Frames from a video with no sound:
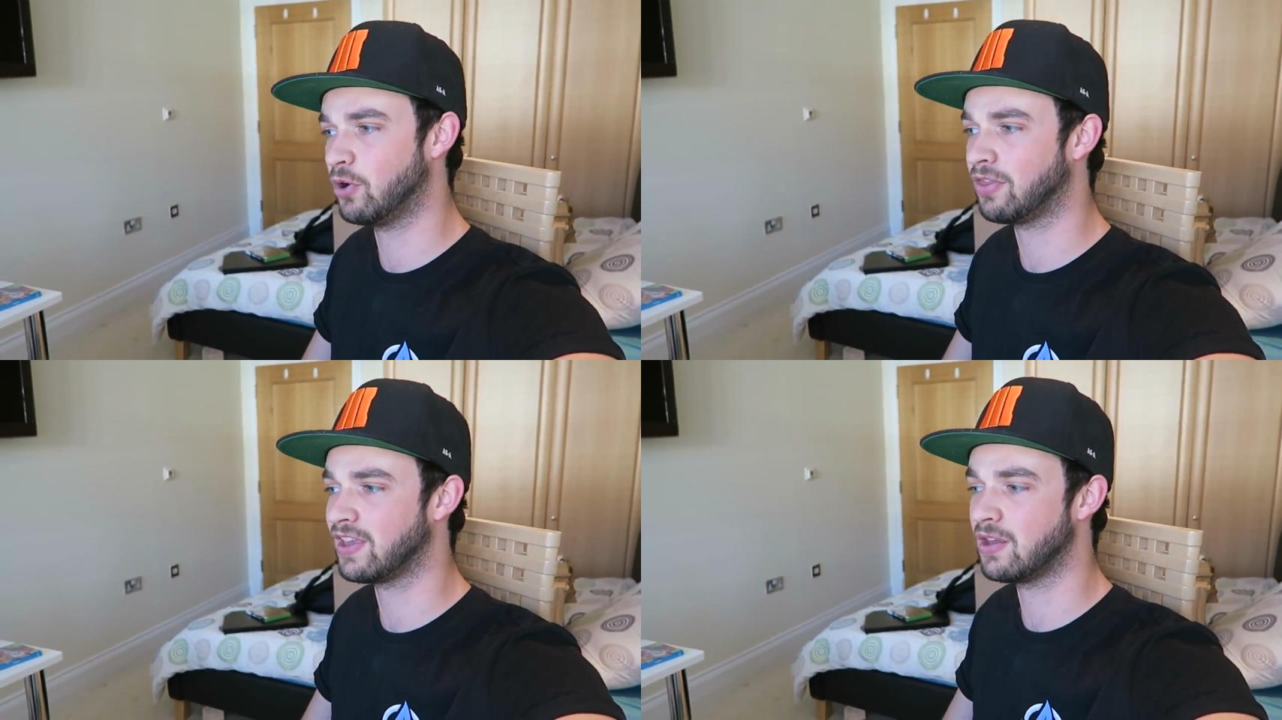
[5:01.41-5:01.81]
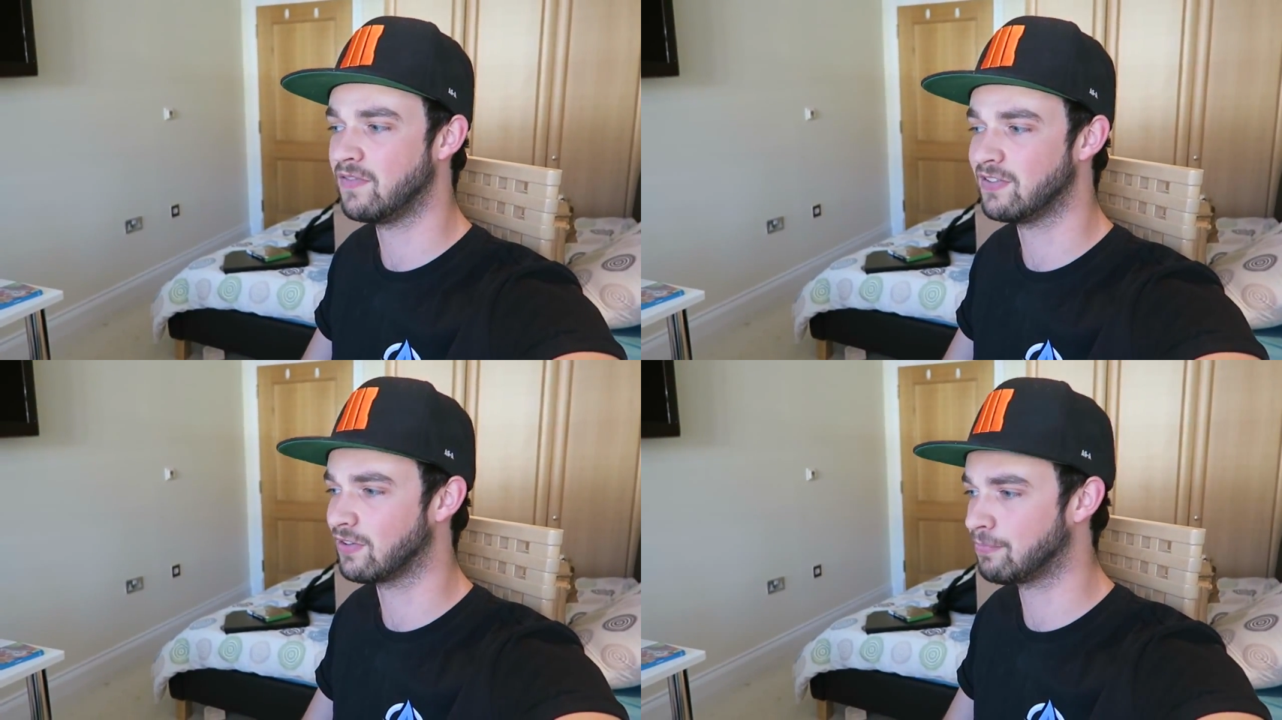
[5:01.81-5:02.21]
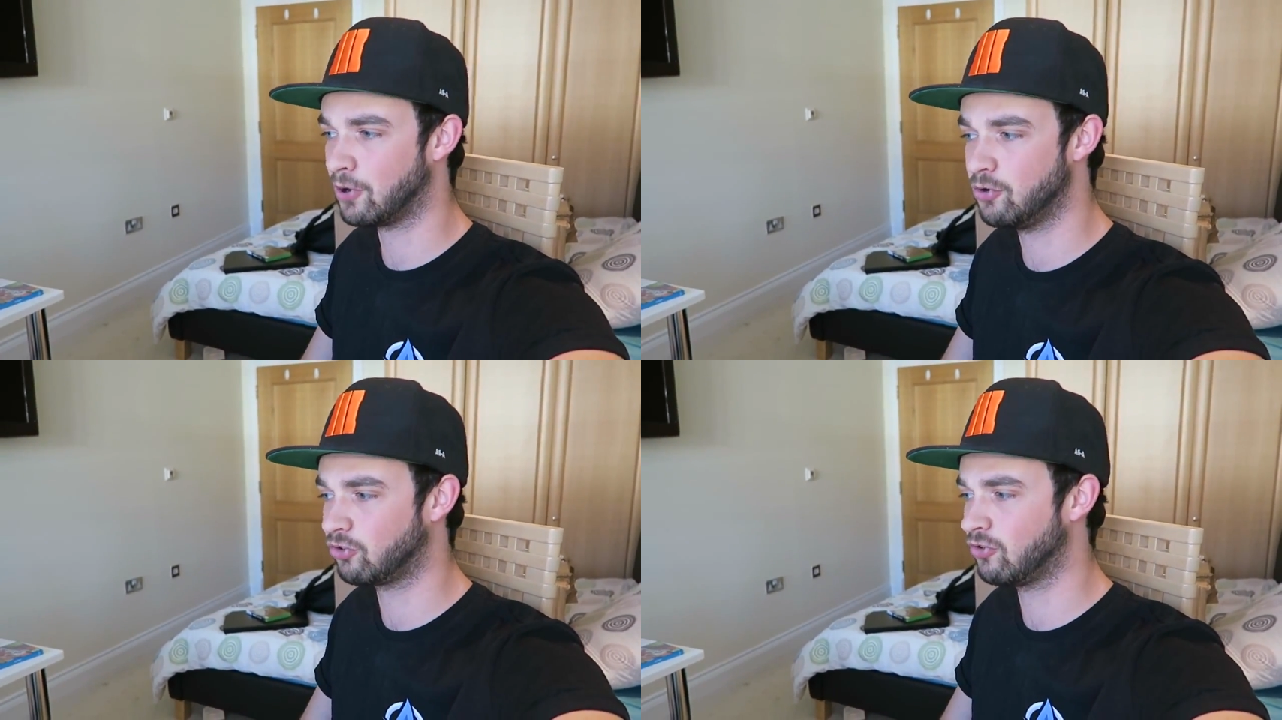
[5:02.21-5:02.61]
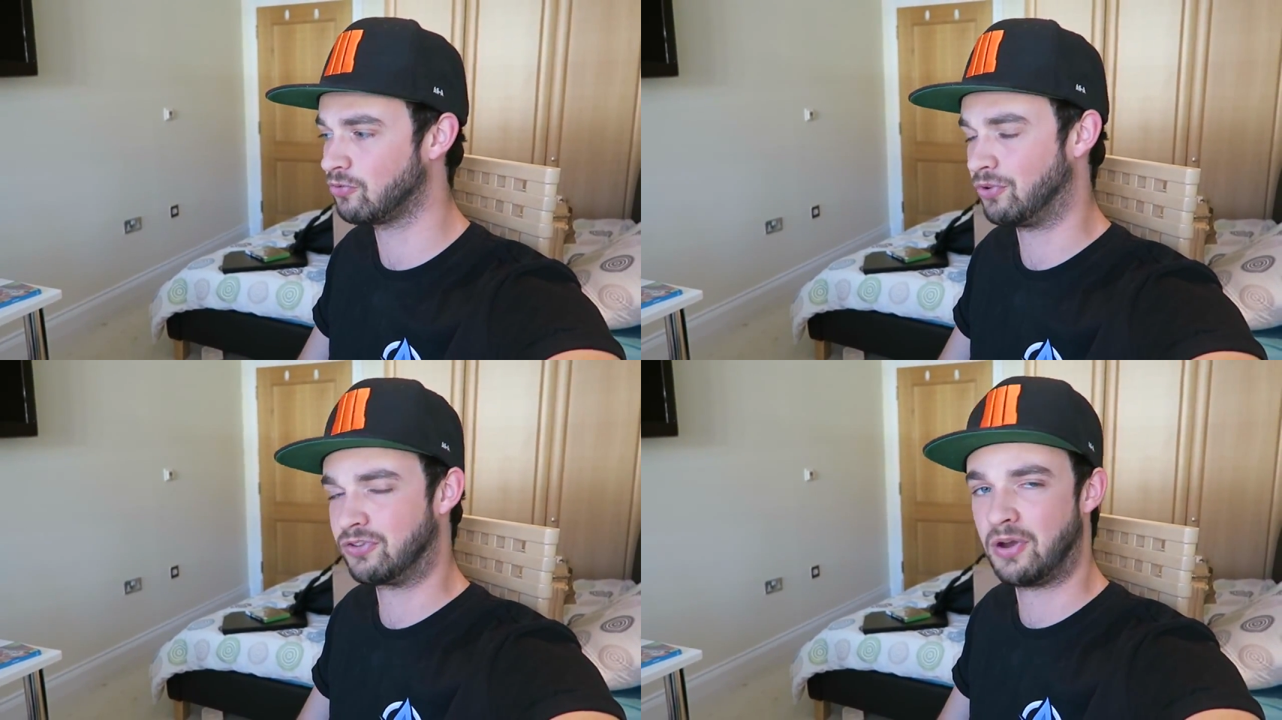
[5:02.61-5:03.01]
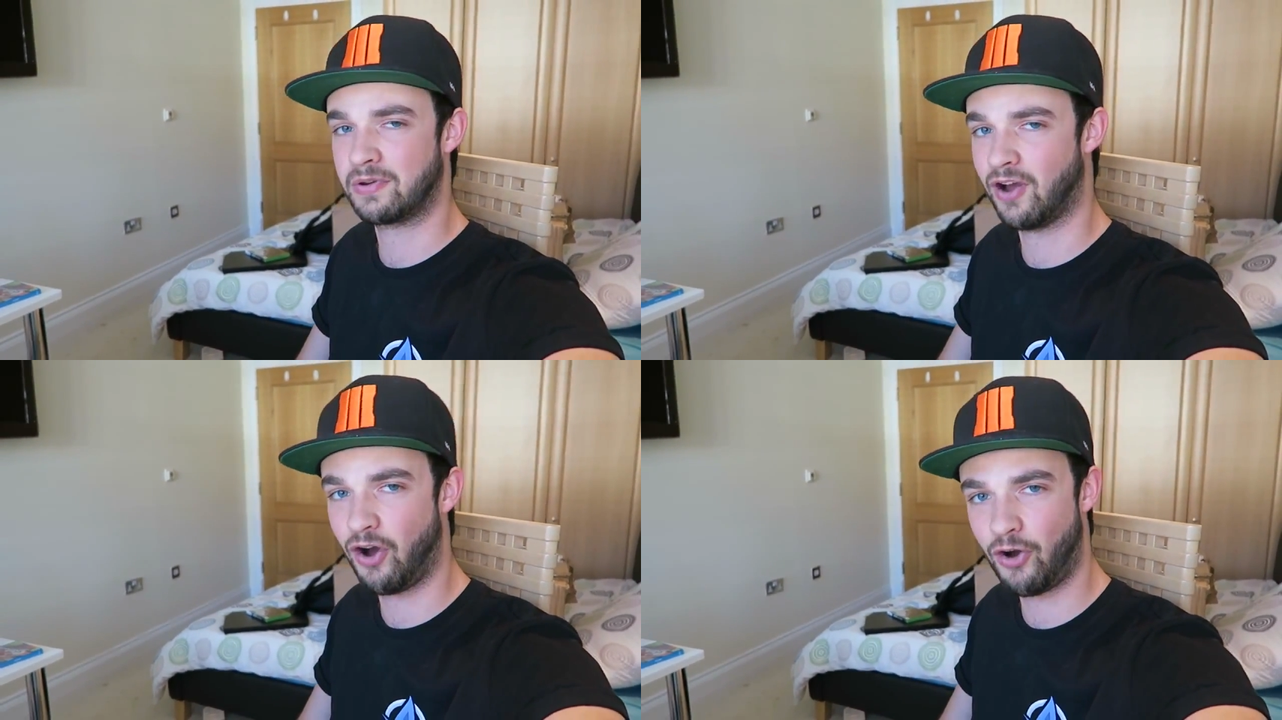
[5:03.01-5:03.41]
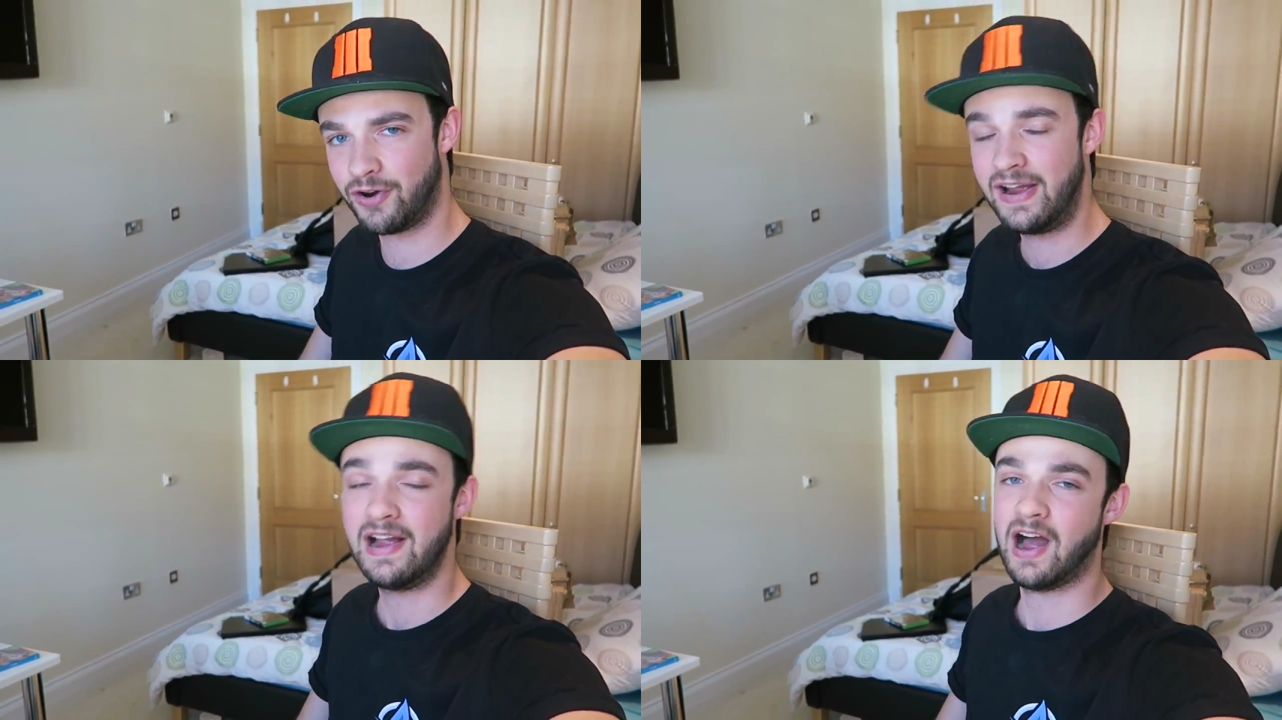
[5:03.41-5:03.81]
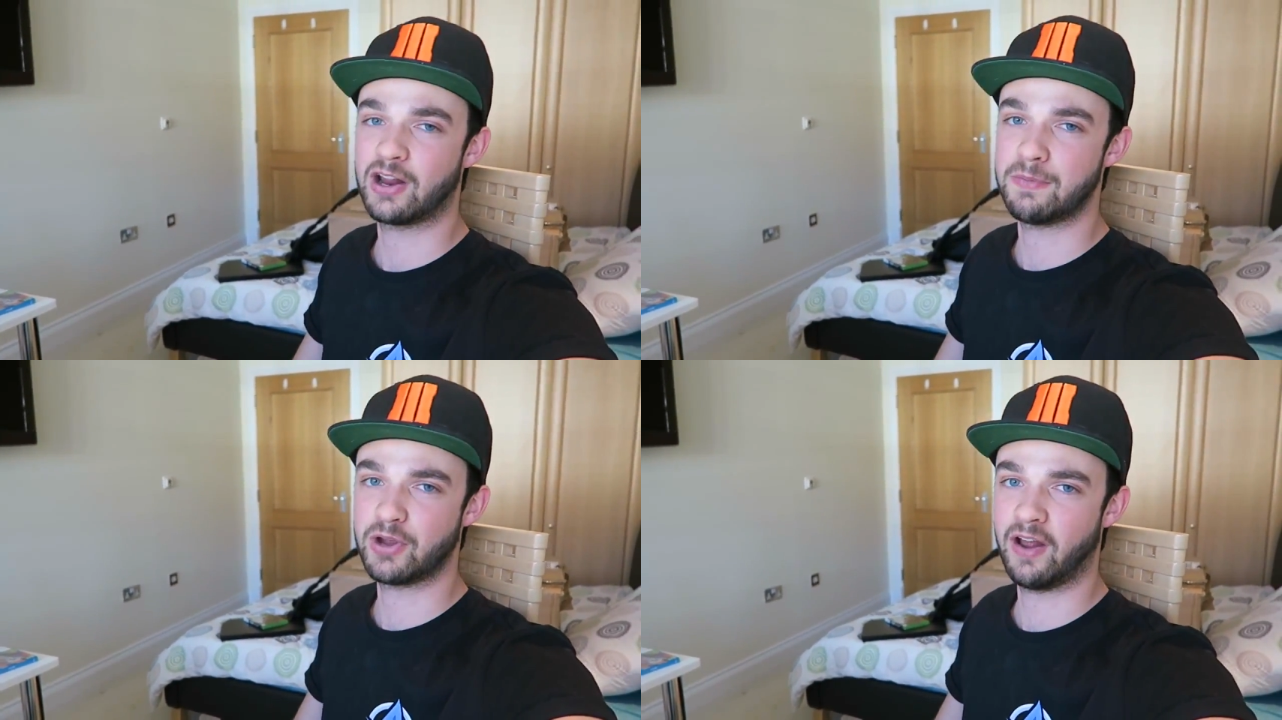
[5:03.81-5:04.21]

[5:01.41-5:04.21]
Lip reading: what you're thinking of these explosions, what's going on. Keep you